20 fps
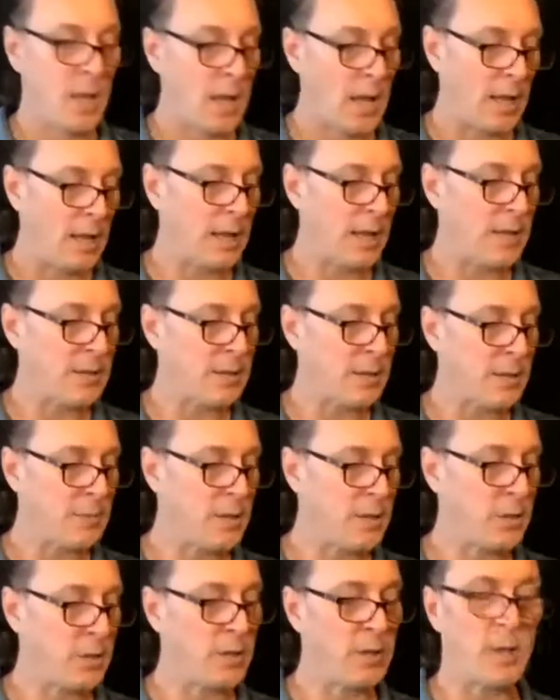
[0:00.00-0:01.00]
Unless I'm
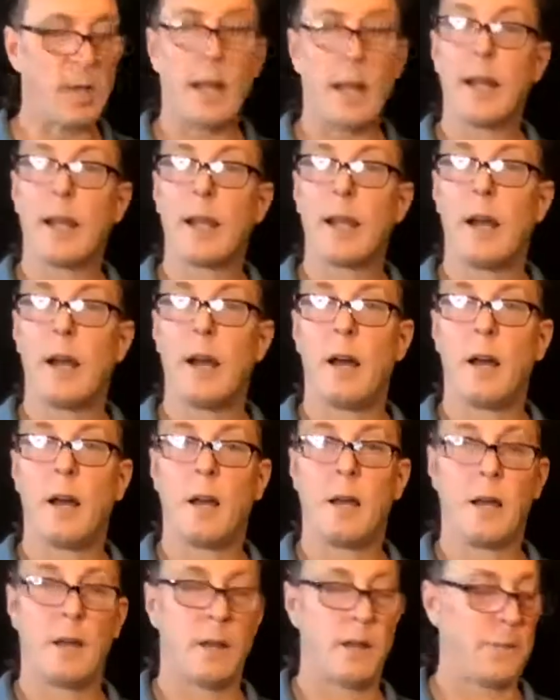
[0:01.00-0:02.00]
doing like,
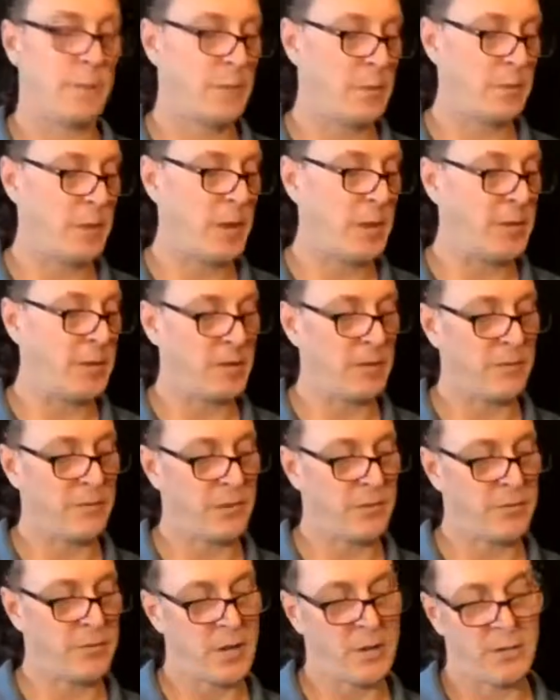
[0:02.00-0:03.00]
maybe on the
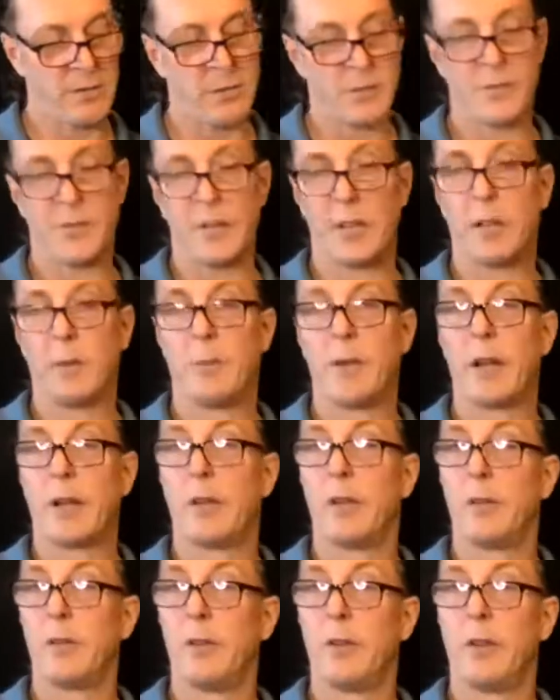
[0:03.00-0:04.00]
5th fret with the first finger, I'll
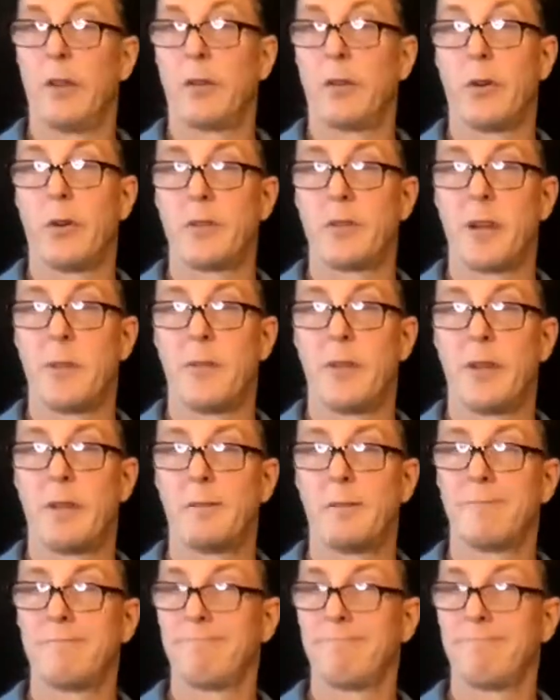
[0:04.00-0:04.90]
do a little chord step bend.